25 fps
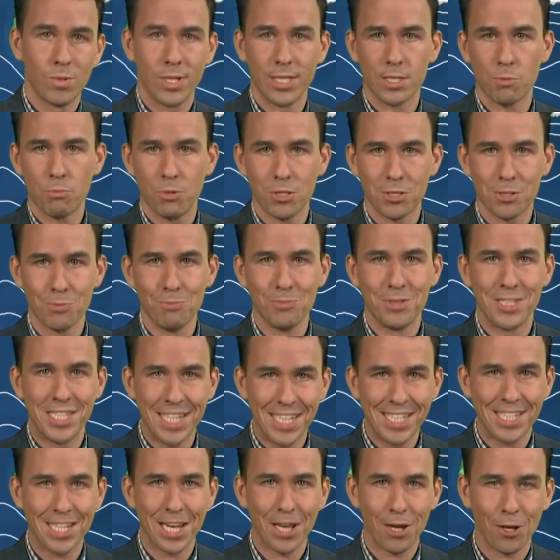Let's put some
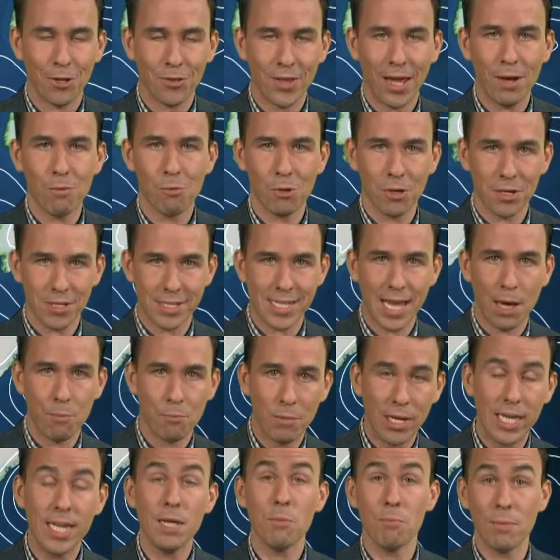detail on that. What does that
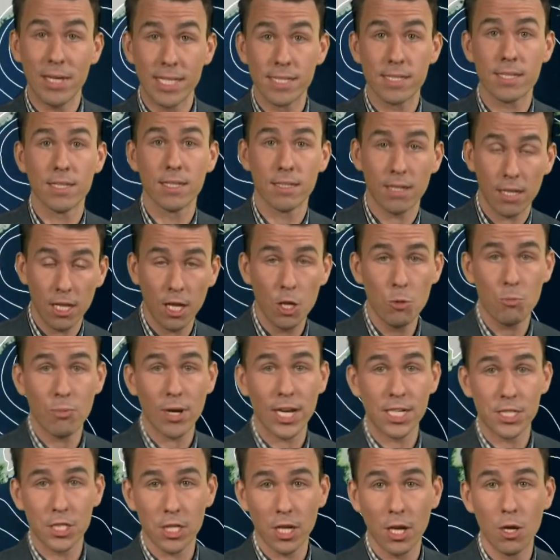mean? It means that low
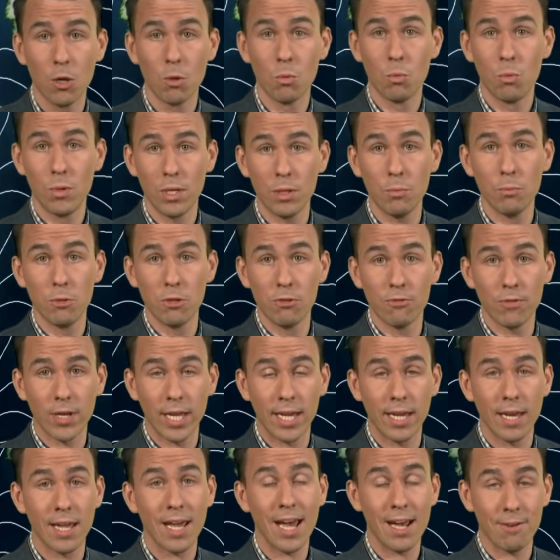pressure will move
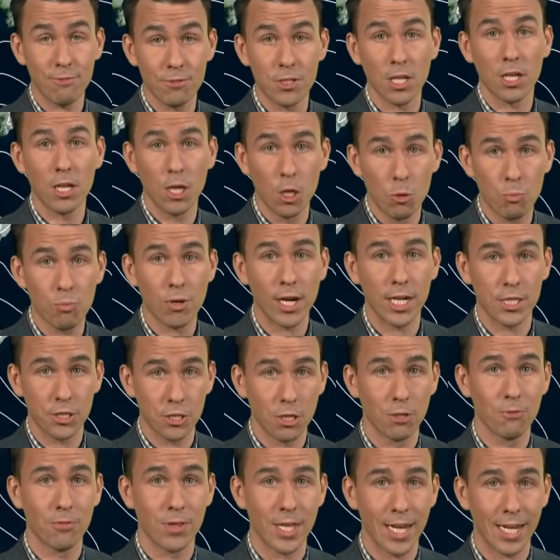in after low
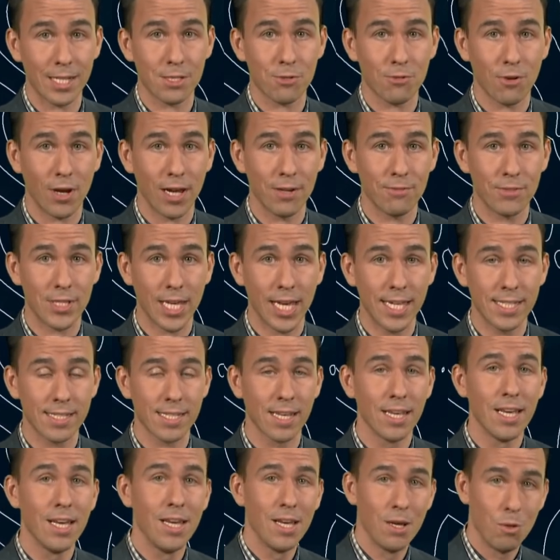pressure over the next 5
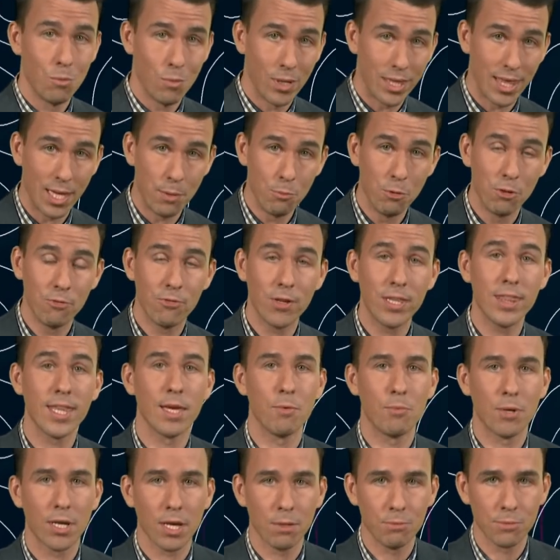days. When they move in,
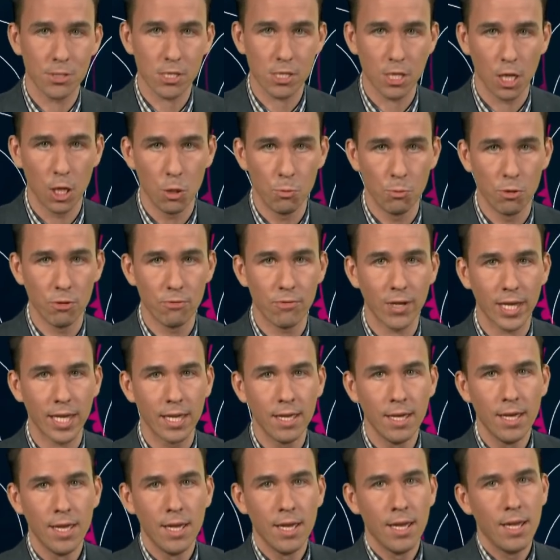they become slow
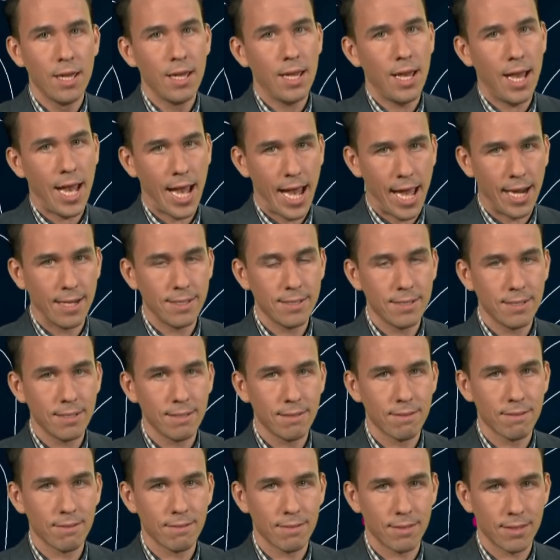moving. And
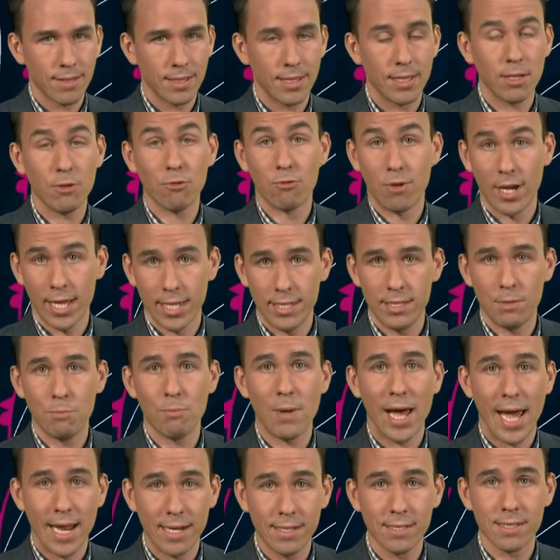the rain
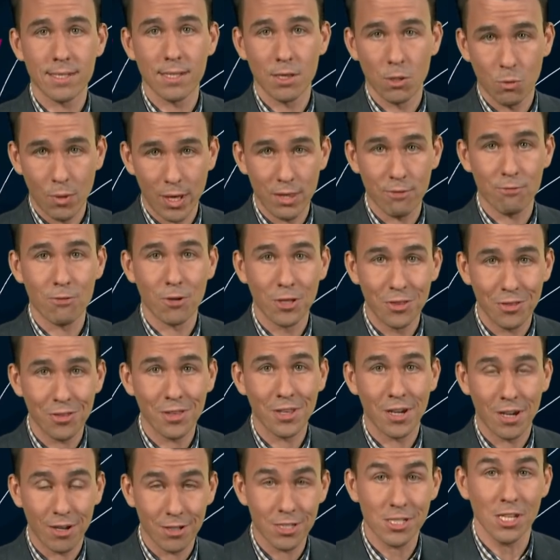bands and the weather front
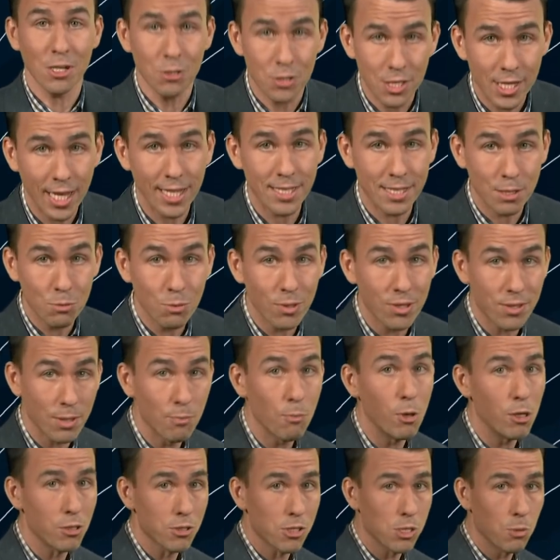that are associated with
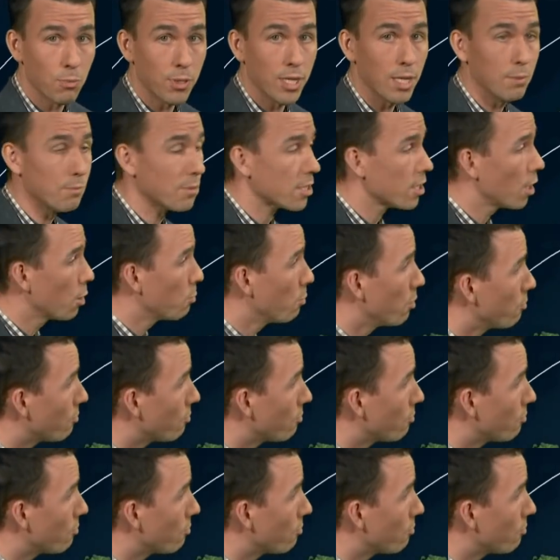them also become slow